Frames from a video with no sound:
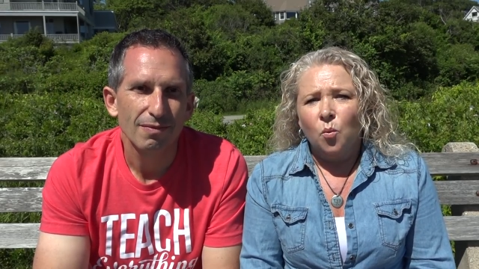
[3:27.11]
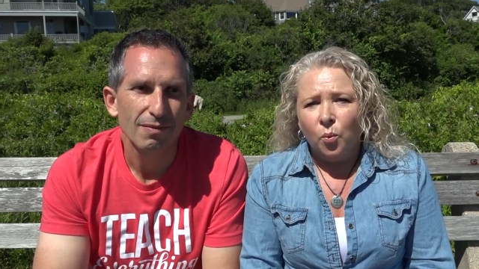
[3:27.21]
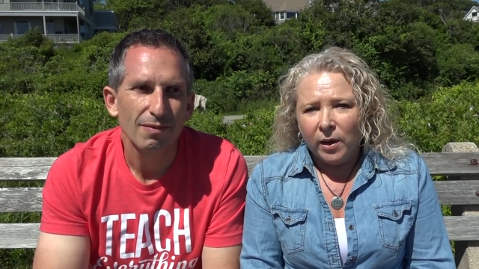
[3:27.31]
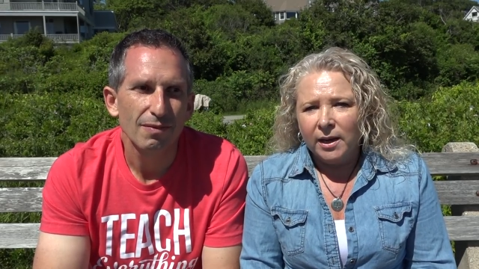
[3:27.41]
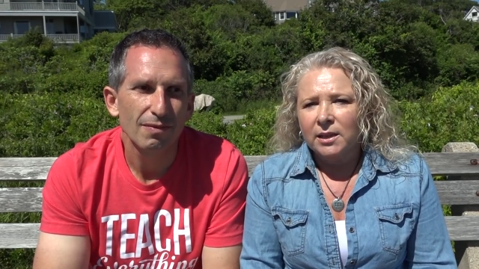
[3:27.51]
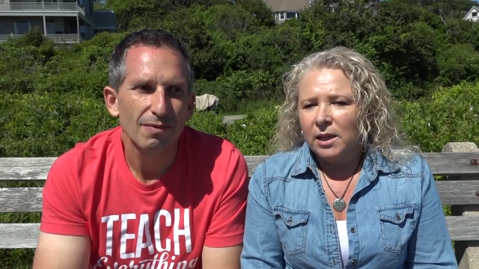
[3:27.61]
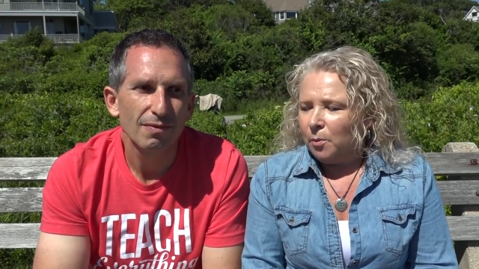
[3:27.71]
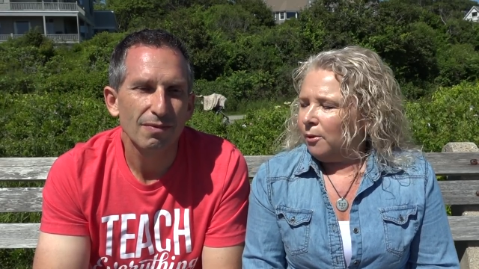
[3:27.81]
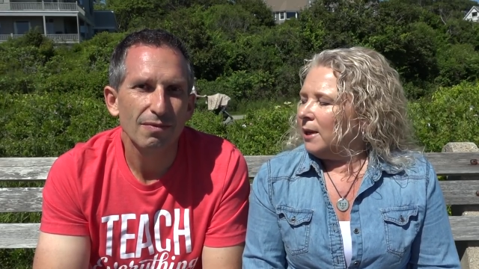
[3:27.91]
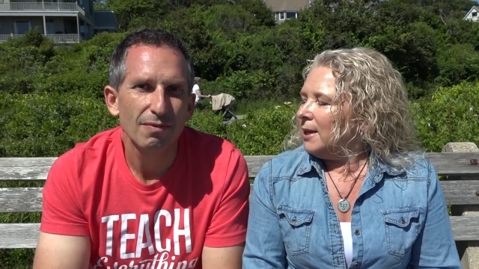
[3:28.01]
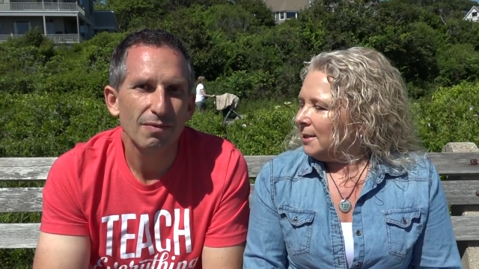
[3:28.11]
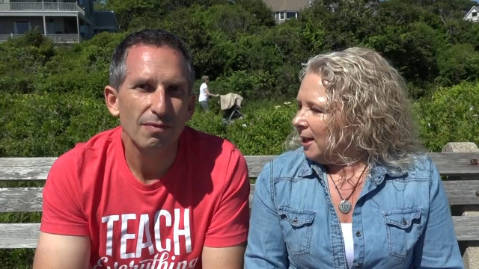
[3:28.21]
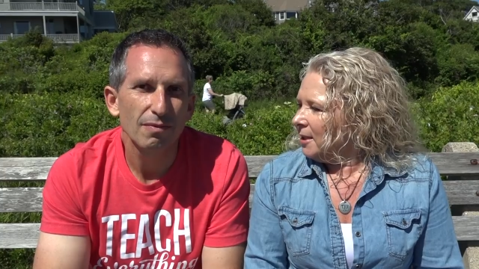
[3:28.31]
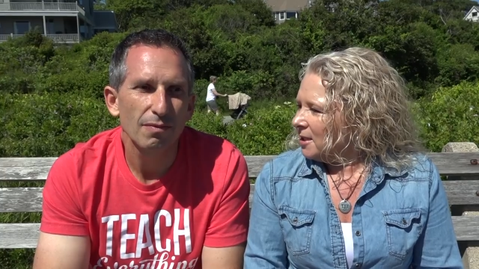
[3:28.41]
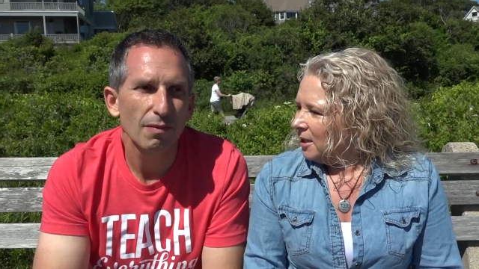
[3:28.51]
Speaker 1: really pretty
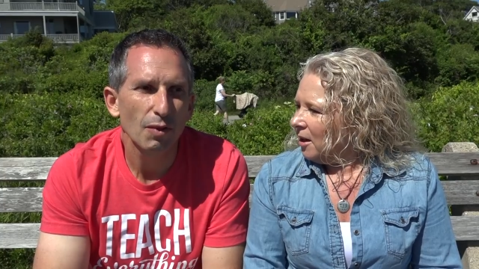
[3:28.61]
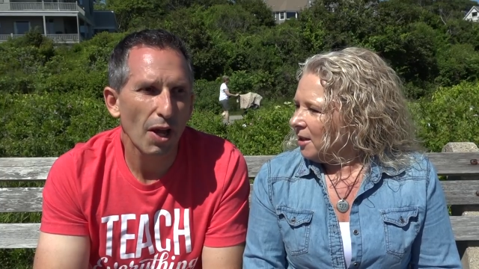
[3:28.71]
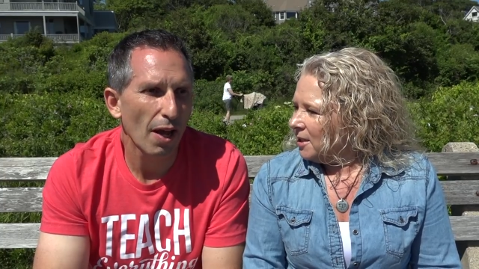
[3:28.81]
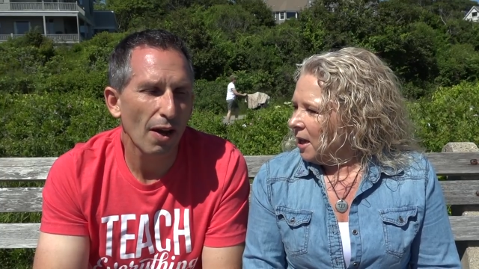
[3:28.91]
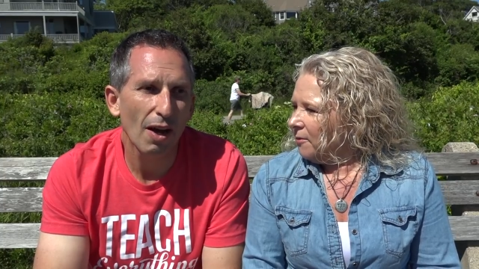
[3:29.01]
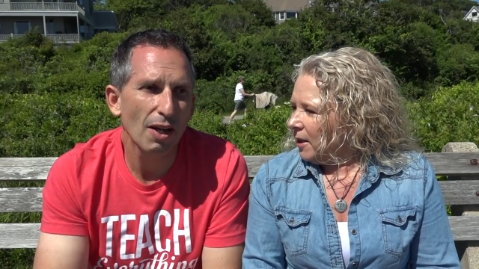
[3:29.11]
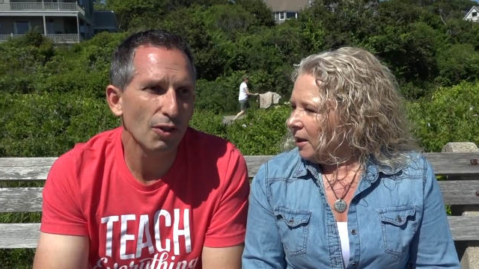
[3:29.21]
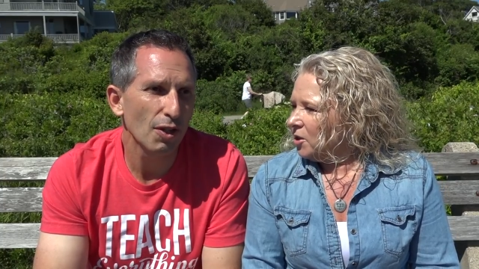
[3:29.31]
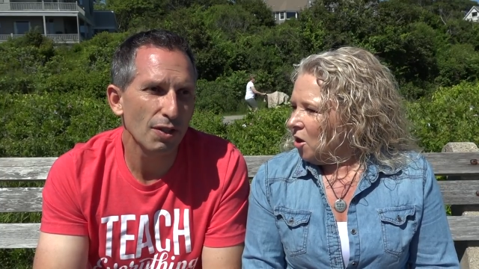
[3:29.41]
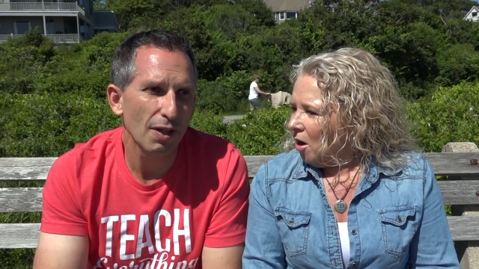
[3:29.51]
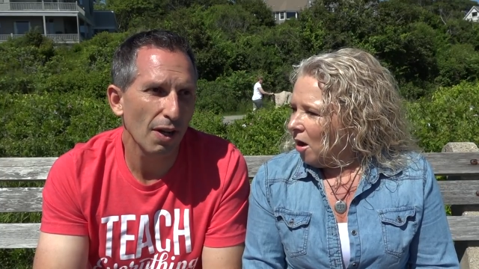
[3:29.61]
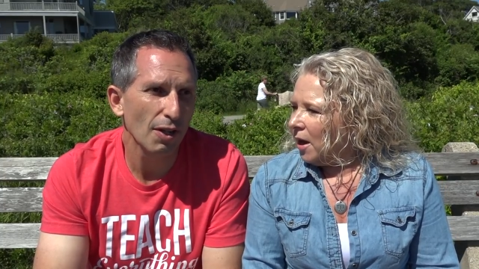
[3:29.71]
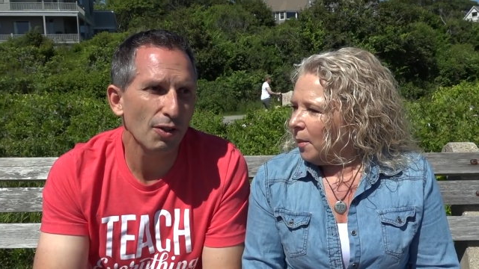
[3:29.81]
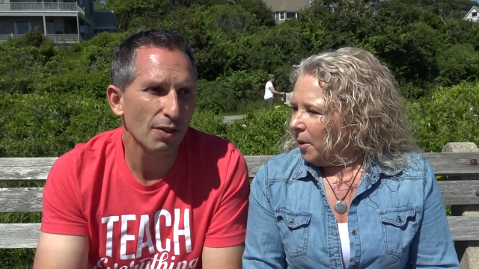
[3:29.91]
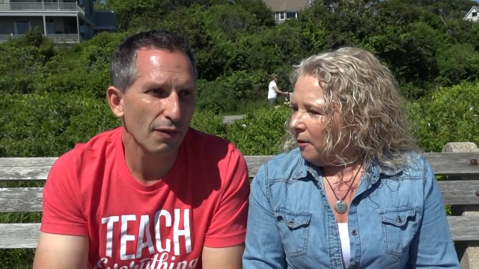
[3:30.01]
intensely. I'd yeah, say, hundreds and
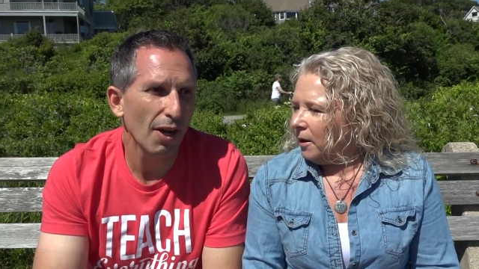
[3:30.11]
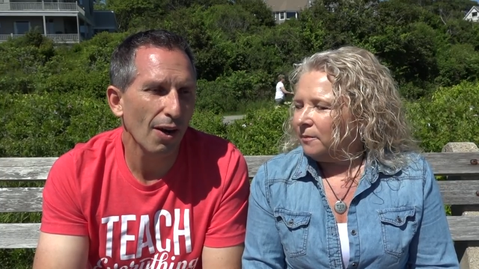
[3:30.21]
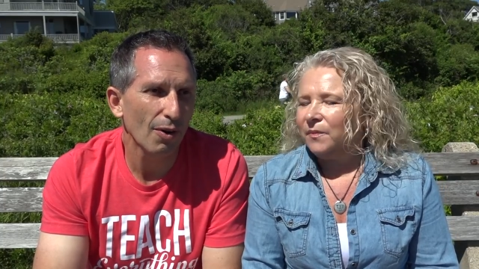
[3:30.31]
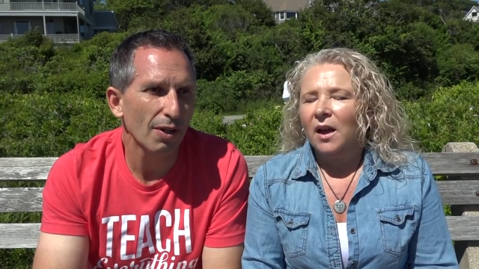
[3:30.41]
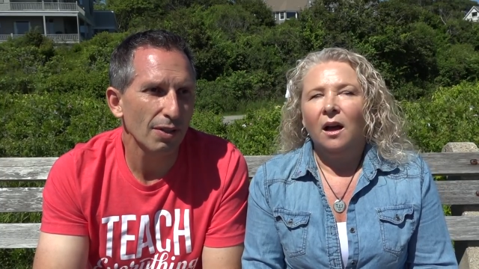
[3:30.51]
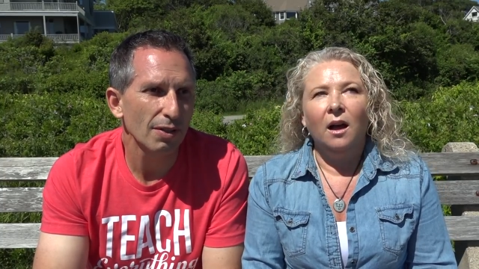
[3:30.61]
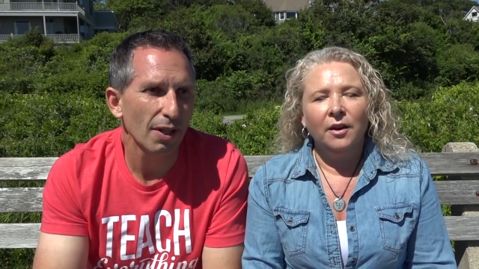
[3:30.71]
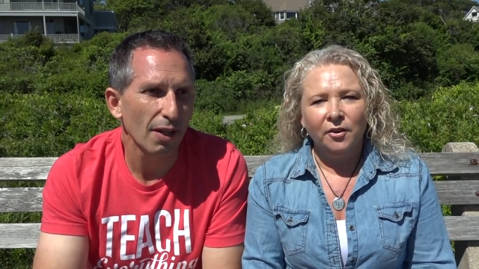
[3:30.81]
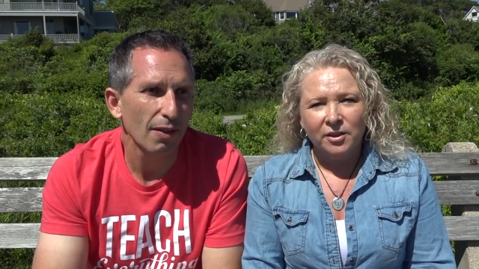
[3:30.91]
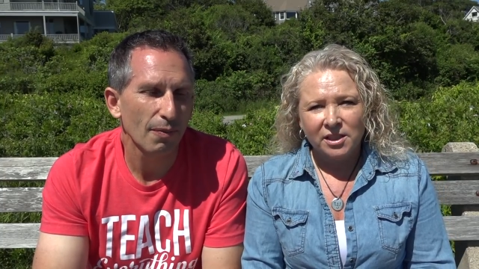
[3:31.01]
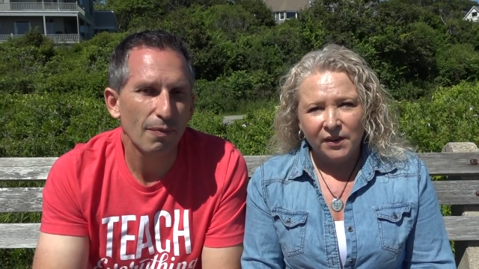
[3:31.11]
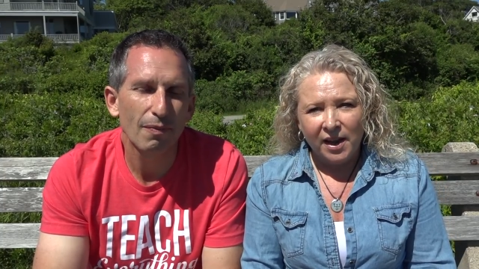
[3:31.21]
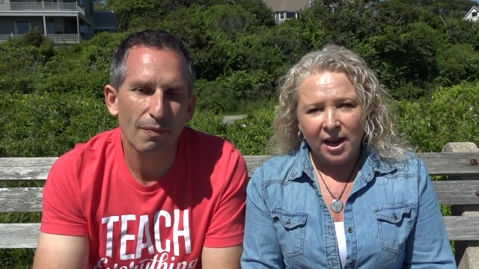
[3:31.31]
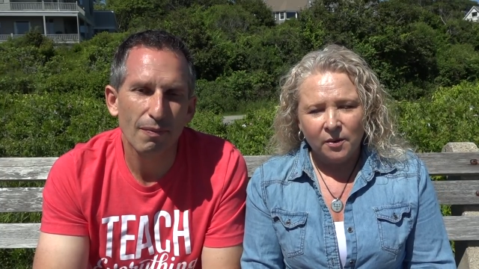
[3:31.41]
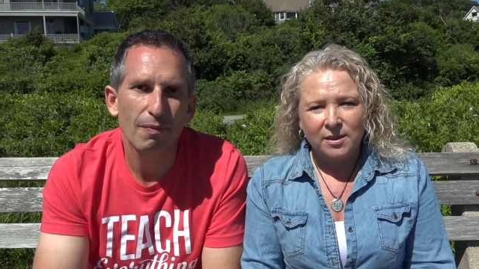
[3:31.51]
hundreds period, of hours. Hundreds yeah.
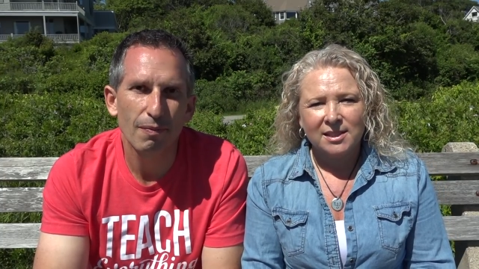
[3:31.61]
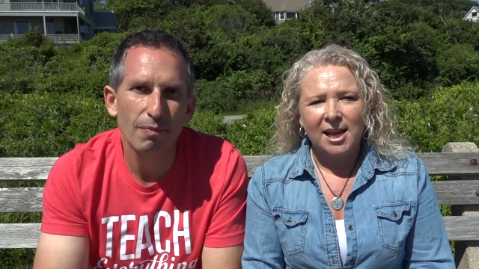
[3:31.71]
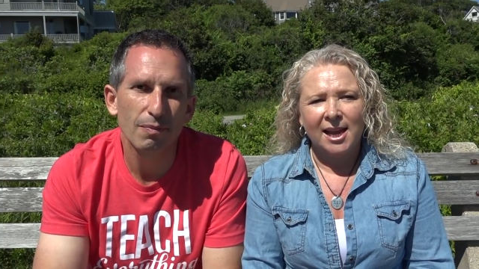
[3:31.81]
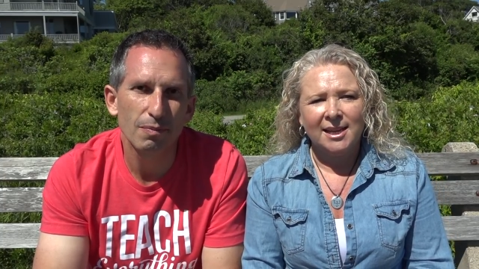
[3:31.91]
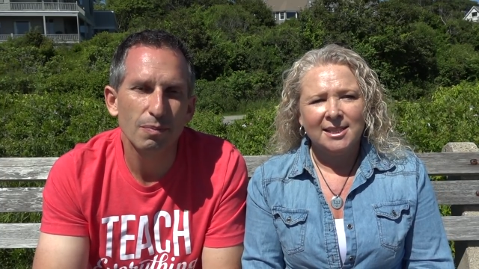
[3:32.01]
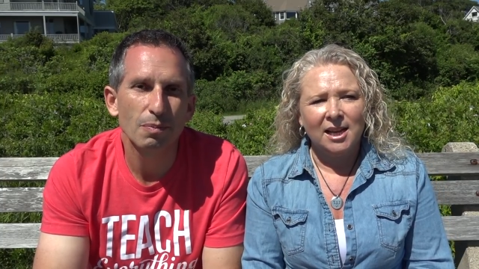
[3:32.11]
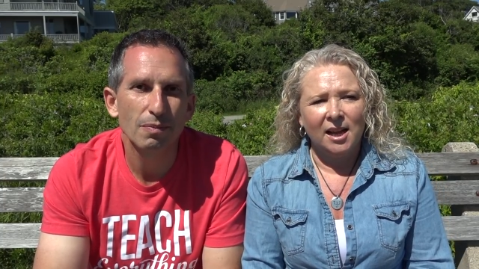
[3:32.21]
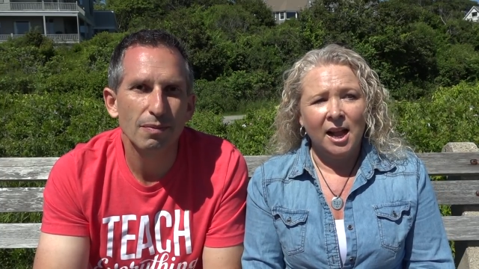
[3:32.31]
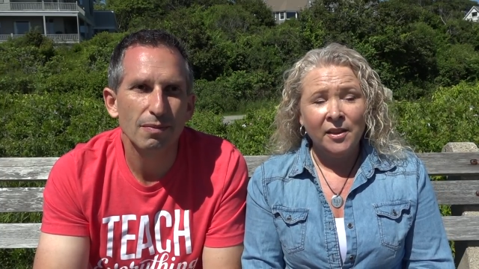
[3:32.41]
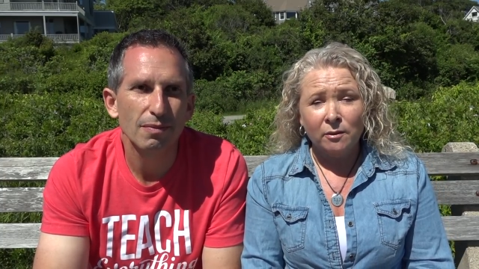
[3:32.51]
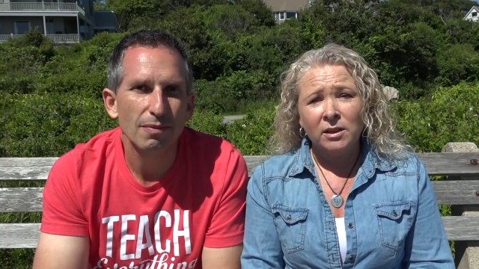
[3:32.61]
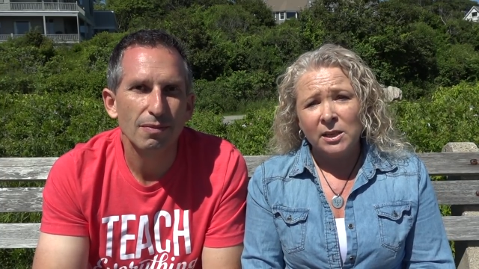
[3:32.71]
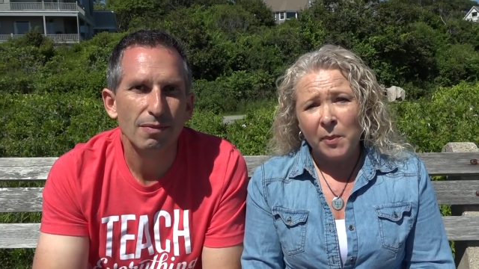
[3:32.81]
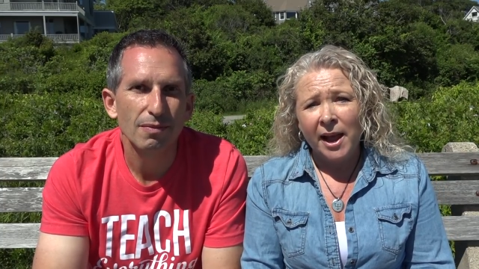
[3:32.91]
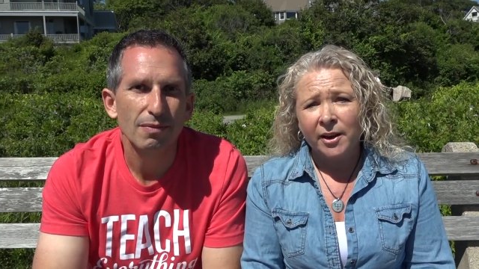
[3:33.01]
of hours, mm. and uh, and that
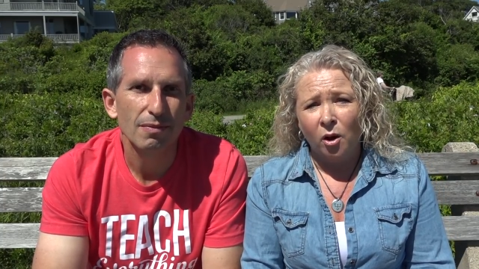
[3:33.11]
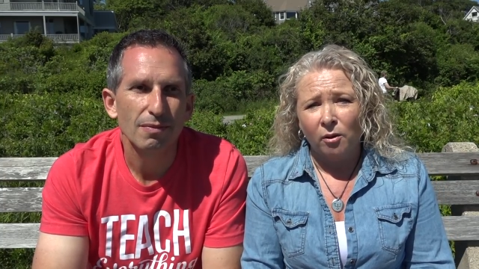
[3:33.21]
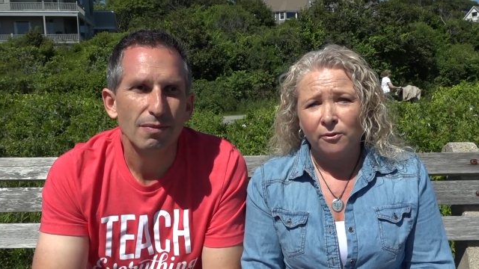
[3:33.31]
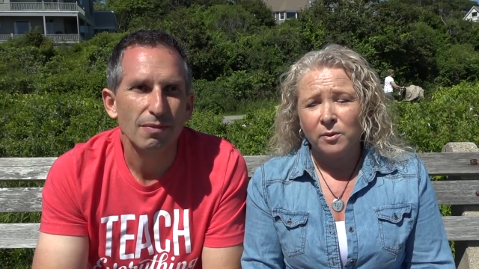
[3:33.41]
really paid off.